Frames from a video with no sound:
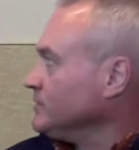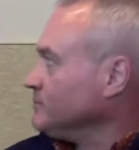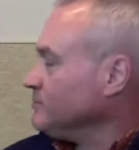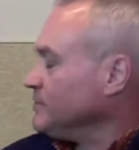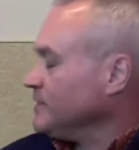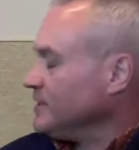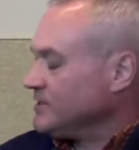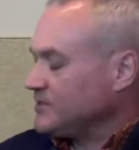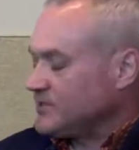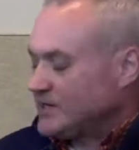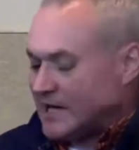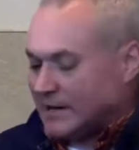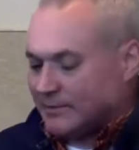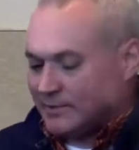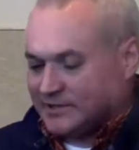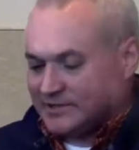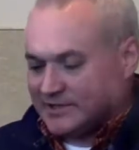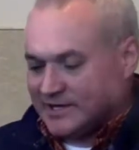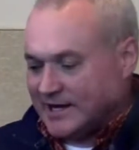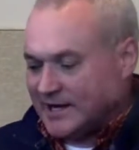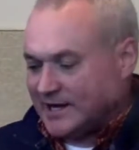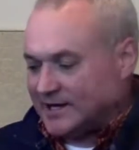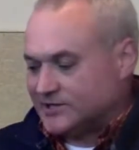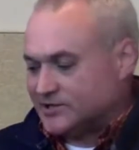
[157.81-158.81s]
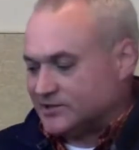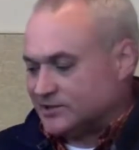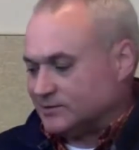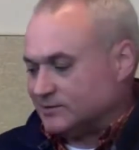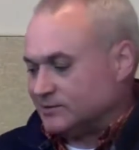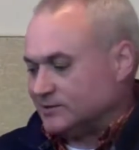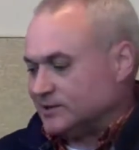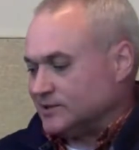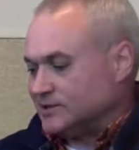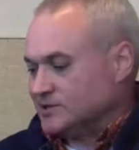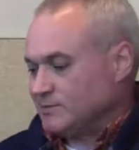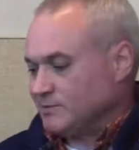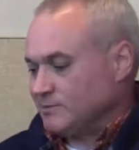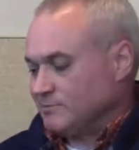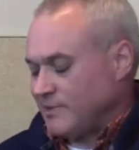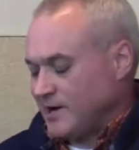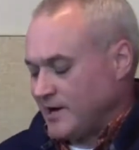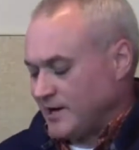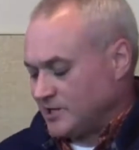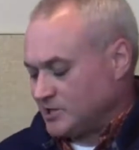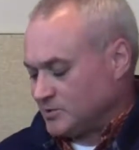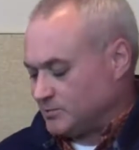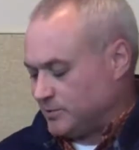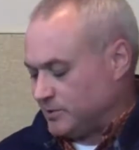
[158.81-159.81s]
and beach habitats and some of
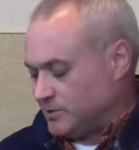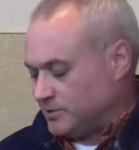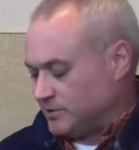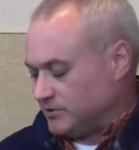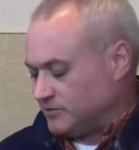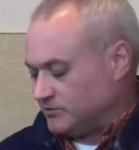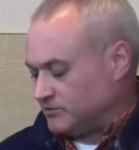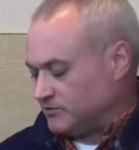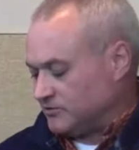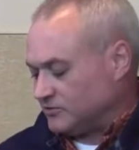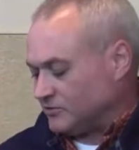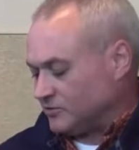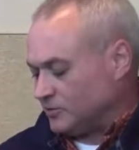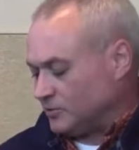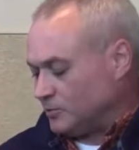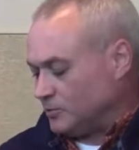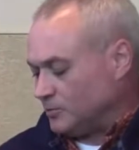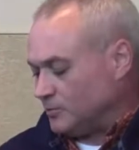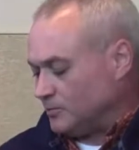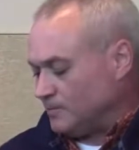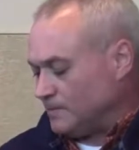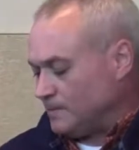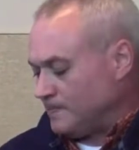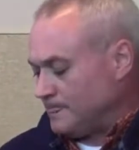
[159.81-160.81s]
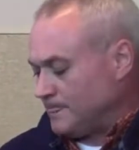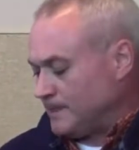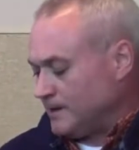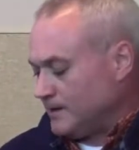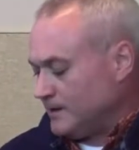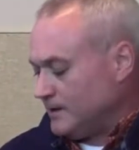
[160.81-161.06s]
my experiences. So